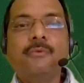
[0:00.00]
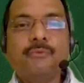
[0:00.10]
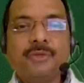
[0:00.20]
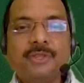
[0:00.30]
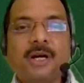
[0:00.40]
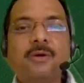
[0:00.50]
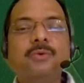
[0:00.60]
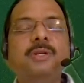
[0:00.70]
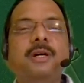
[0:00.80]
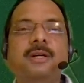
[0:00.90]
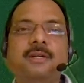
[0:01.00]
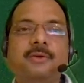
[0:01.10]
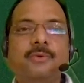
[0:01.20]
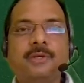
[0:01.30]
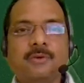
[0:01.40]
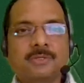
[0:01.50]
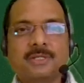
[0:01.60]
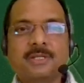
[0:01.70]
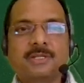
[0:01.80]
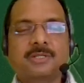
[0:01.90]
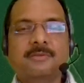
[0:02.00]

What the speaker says: without undergoing oxidation.